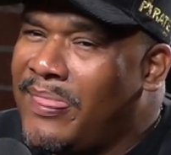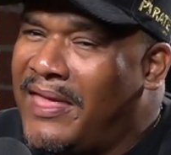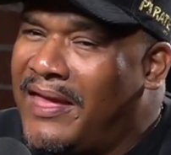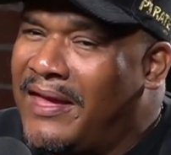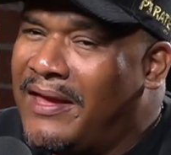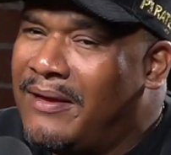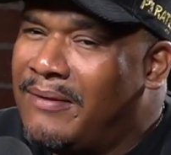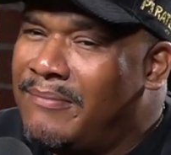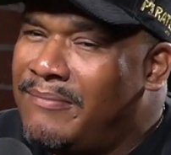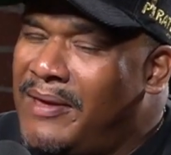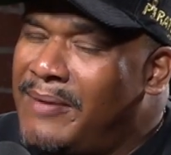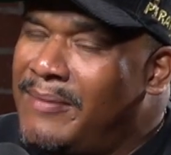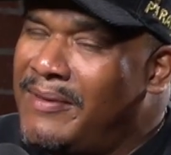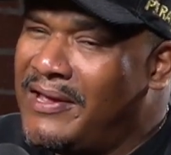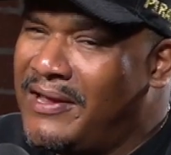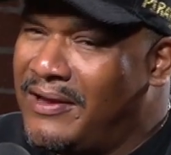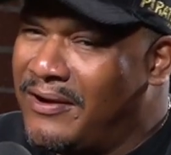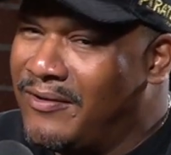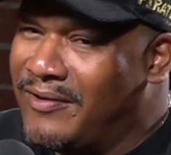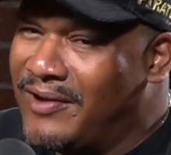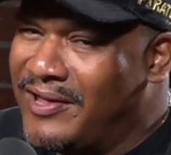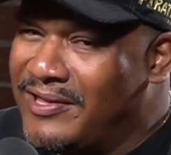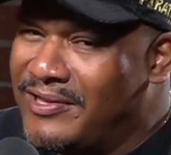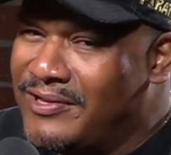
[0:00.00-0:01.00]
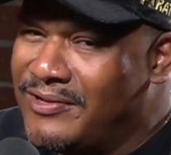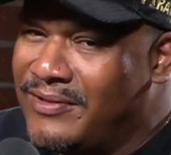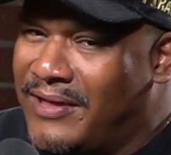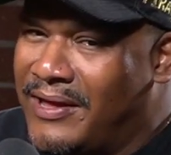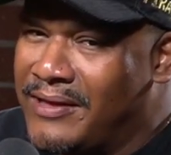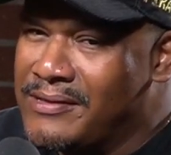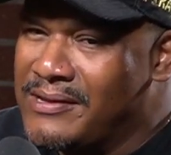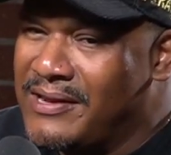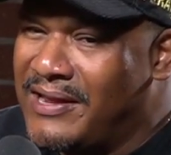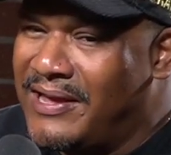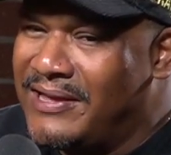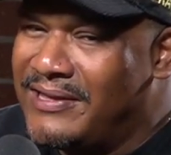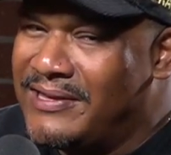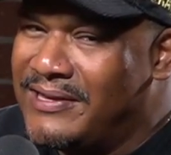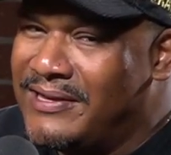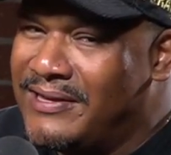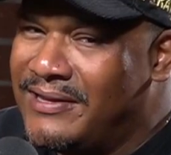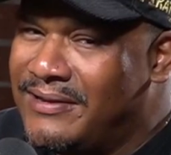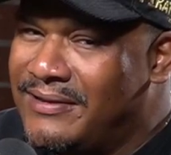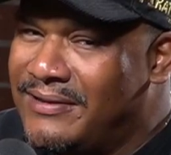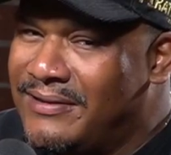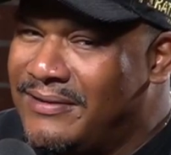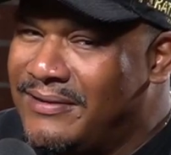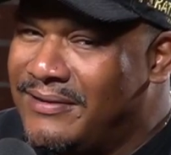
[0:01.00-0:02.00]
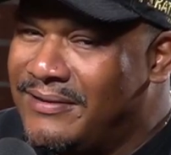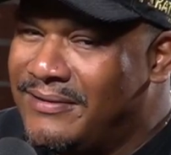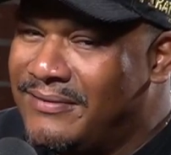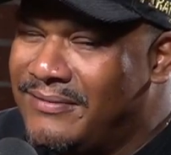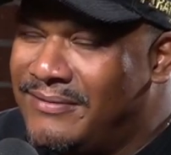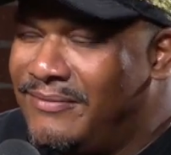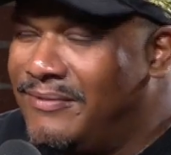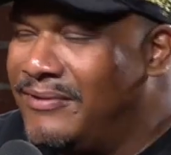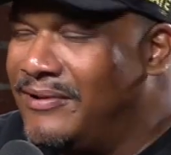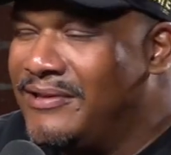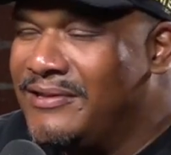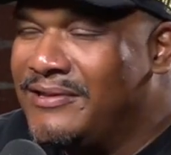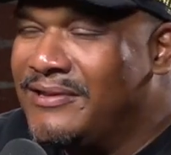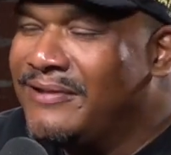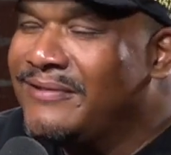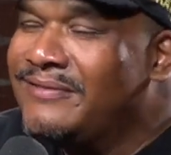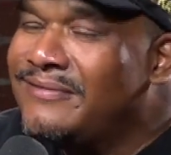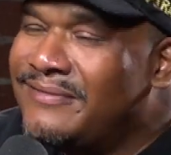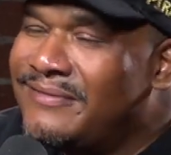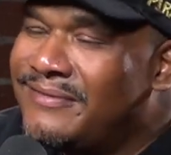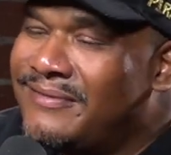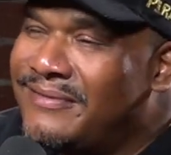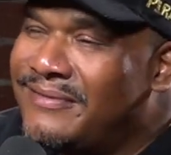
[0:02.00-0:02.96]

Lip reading: Yeah, maybe early 2019, I wanted to.